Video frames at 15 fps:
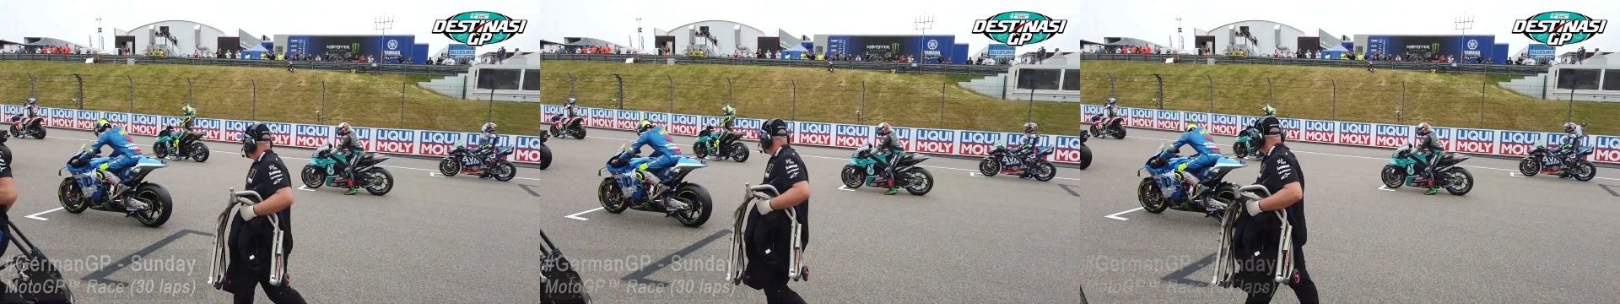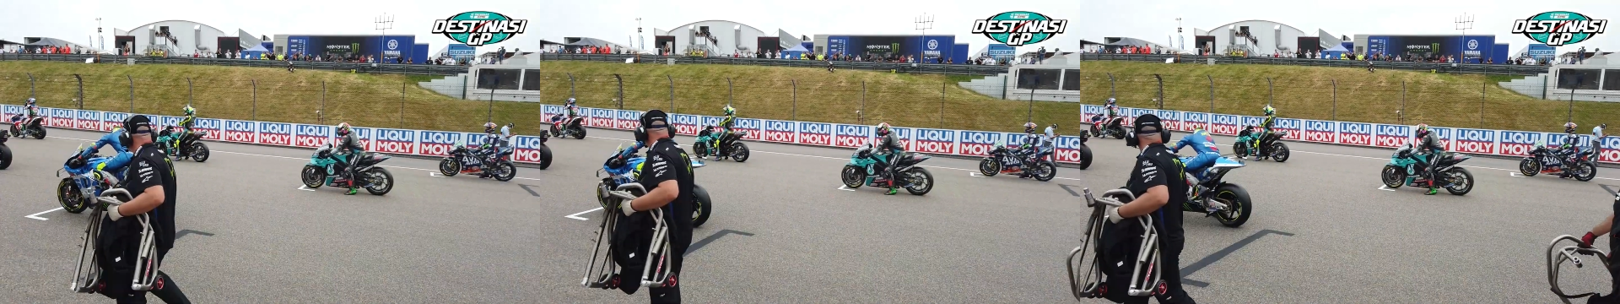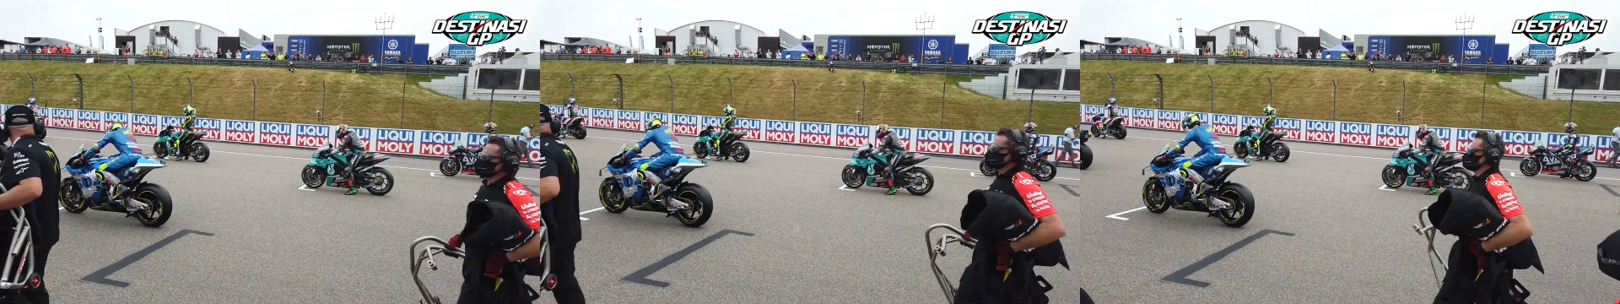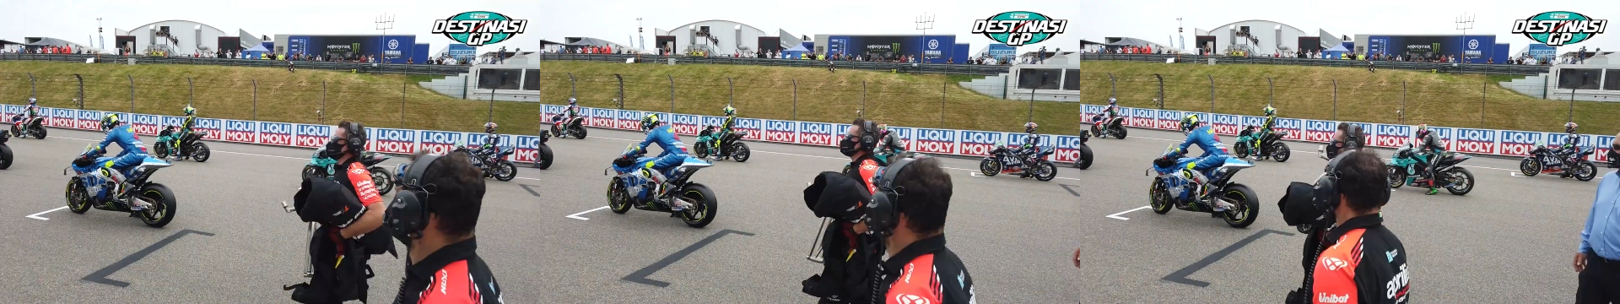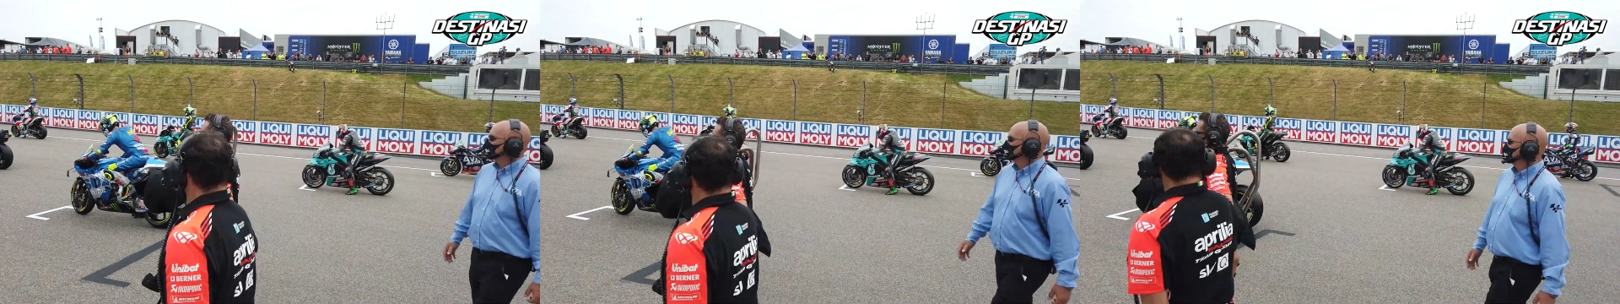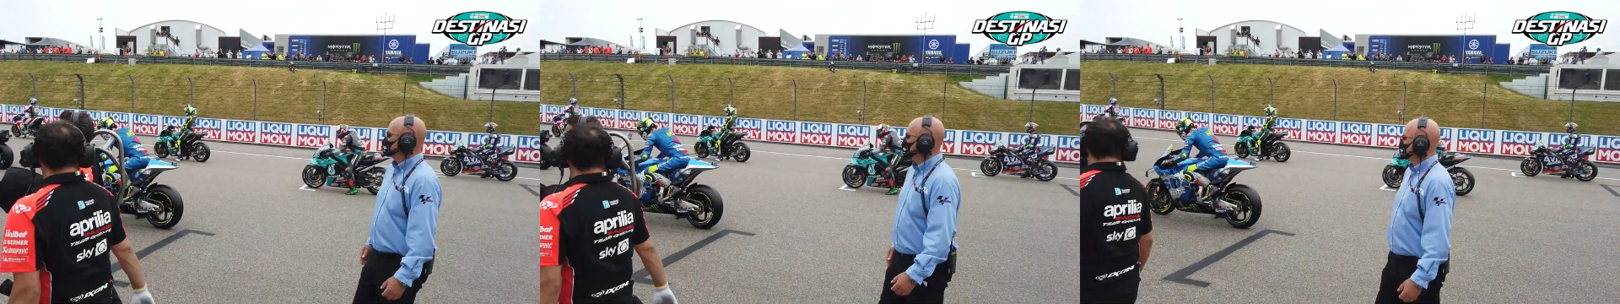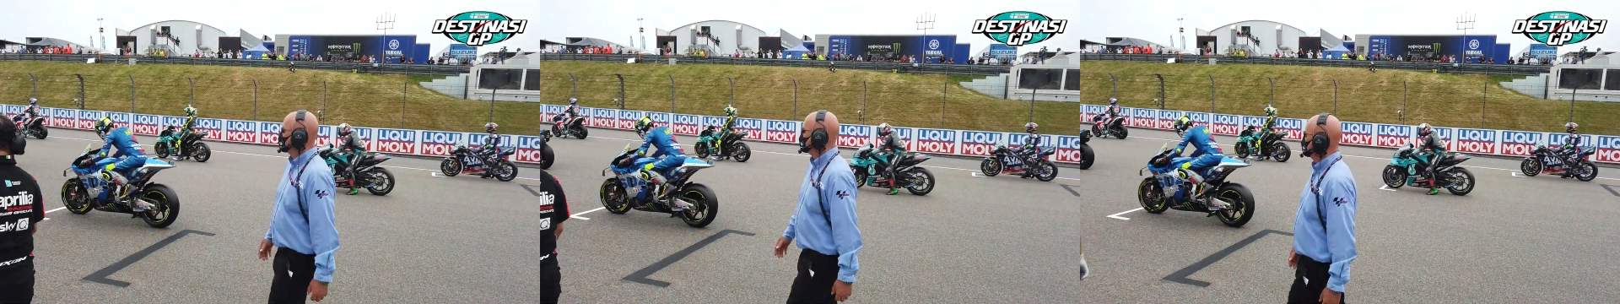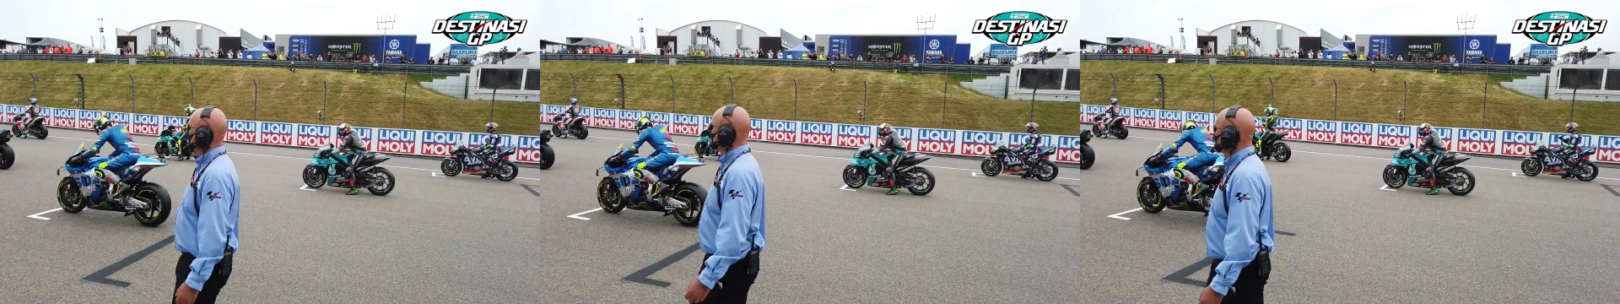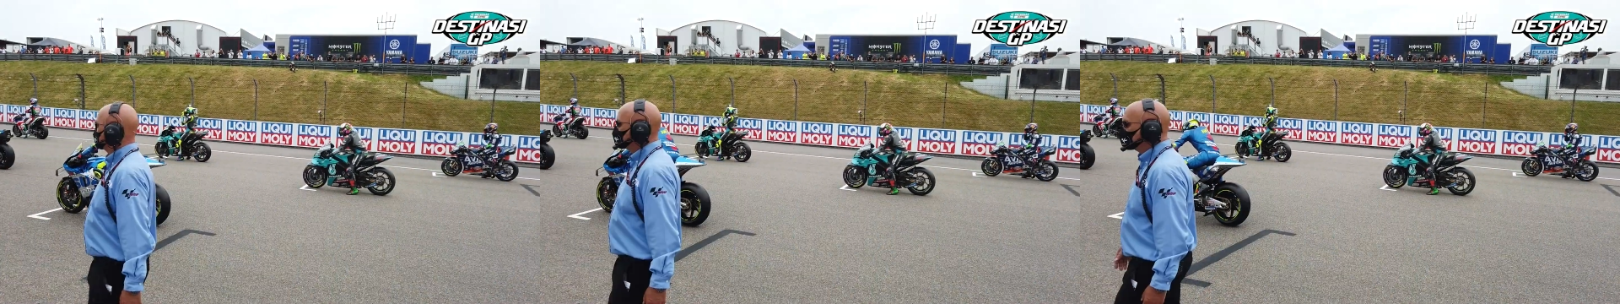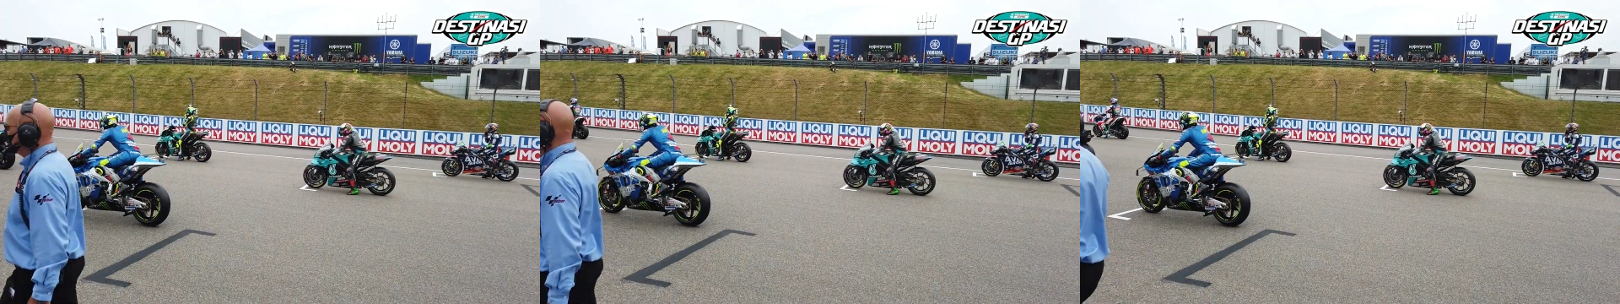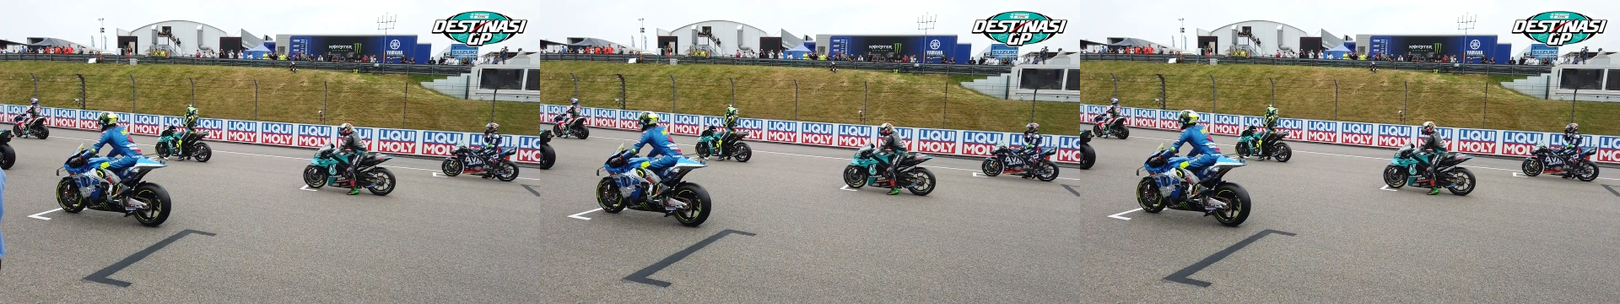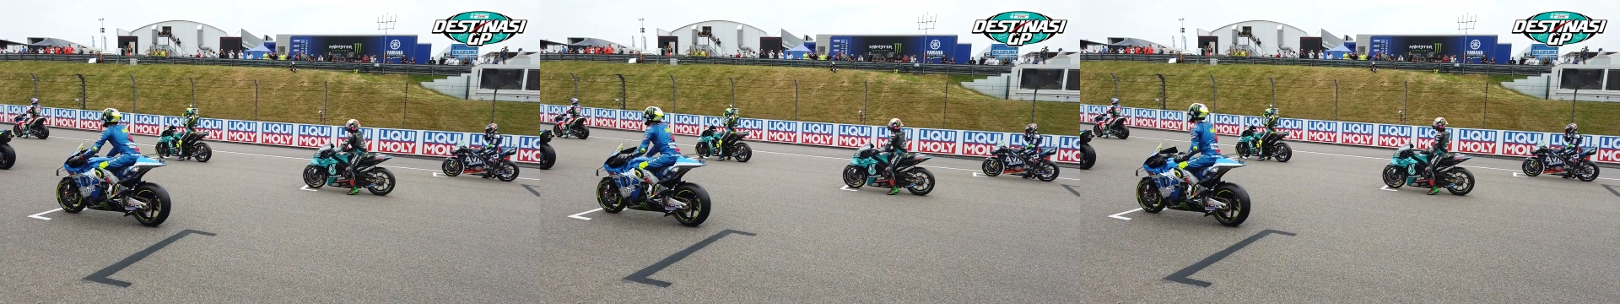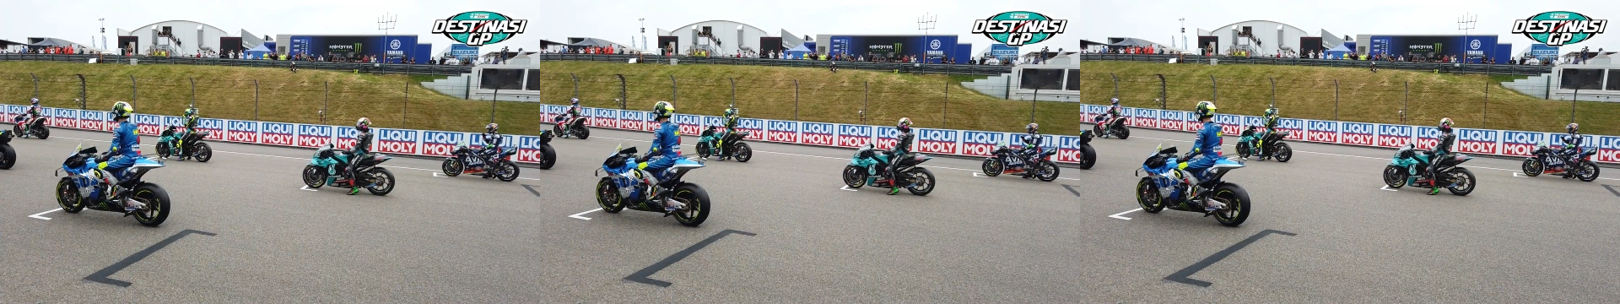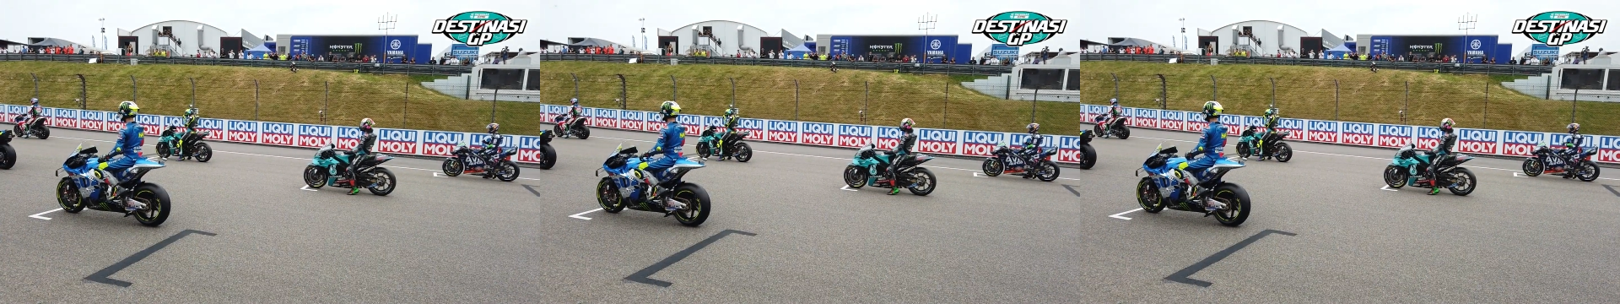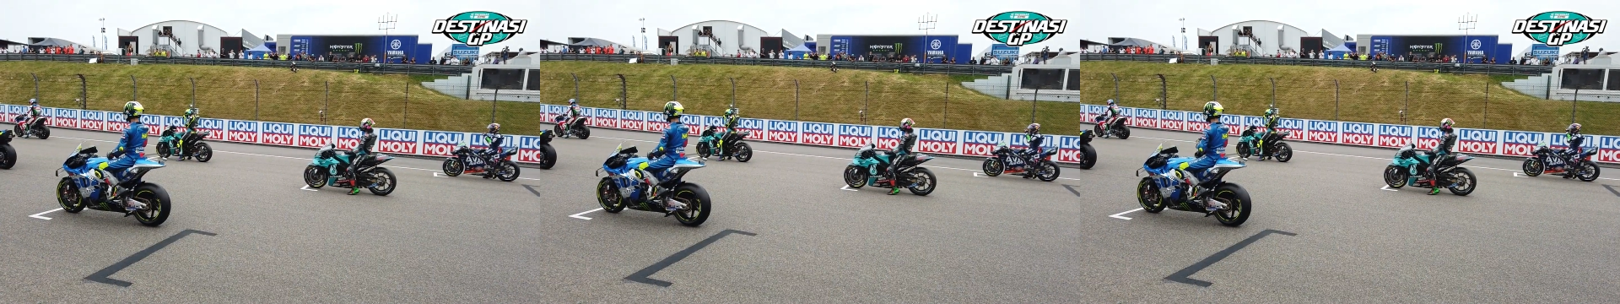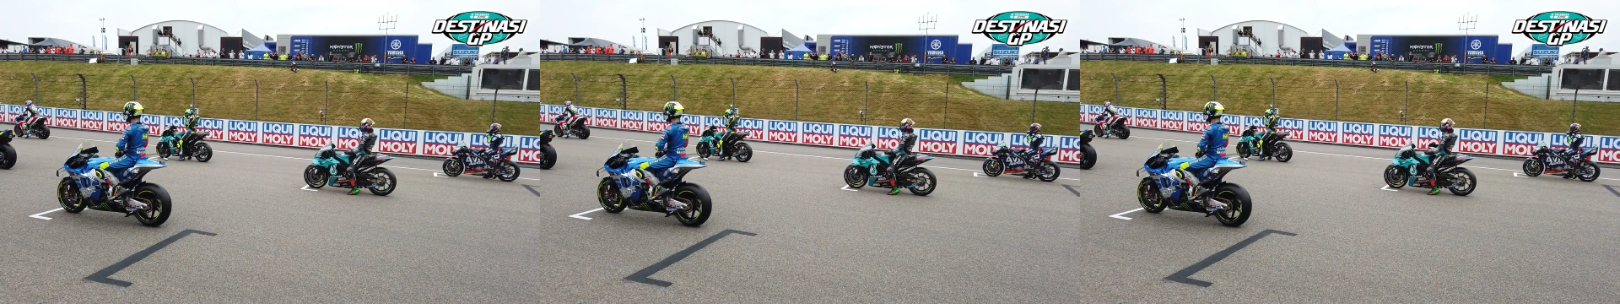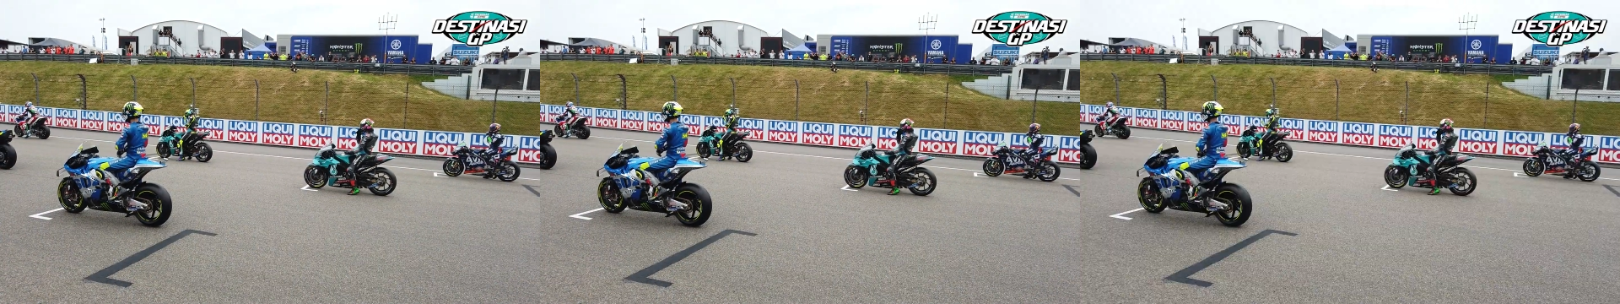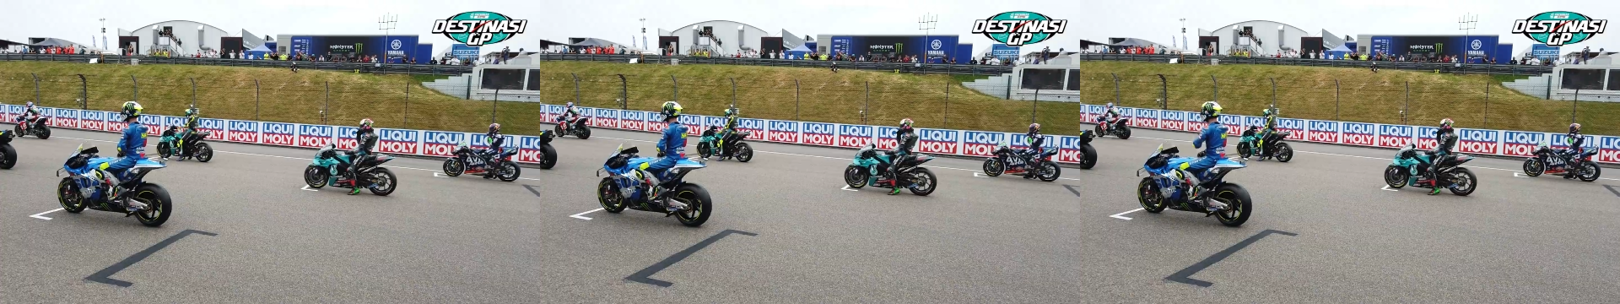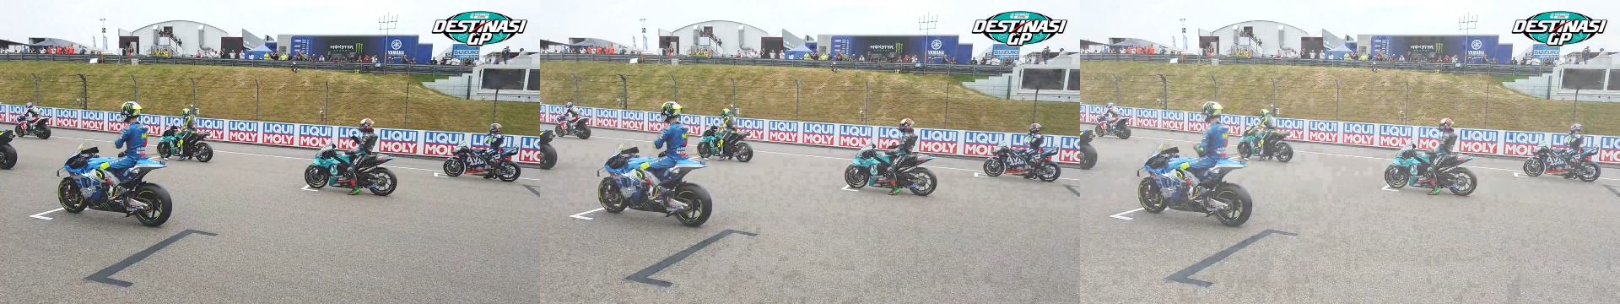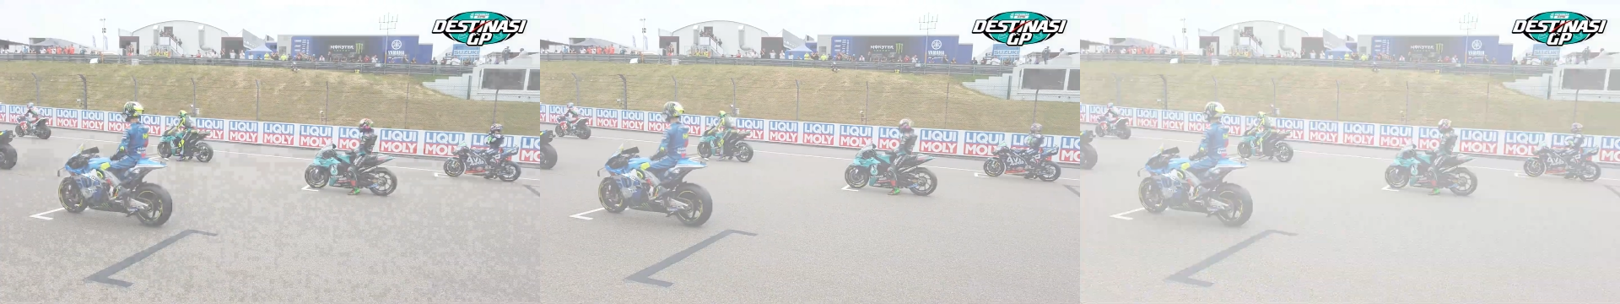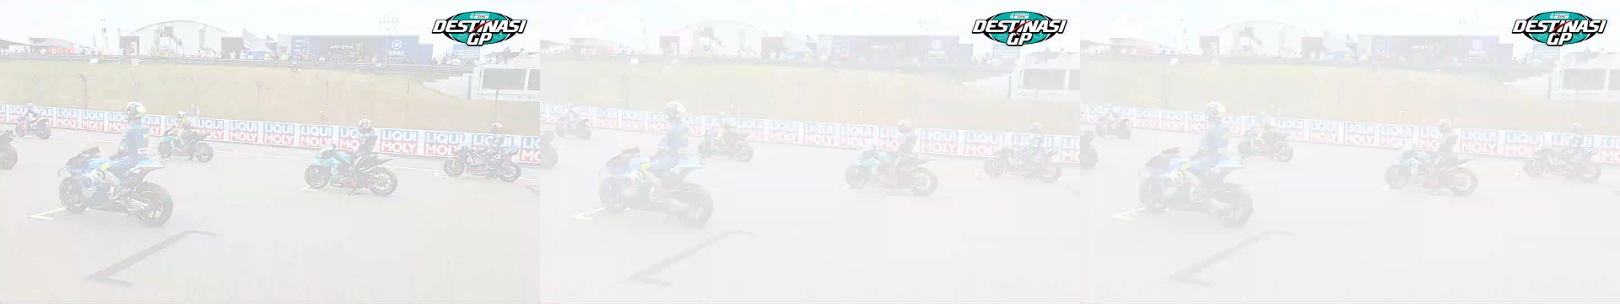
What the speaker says: No face is visible, so there are no lips to read.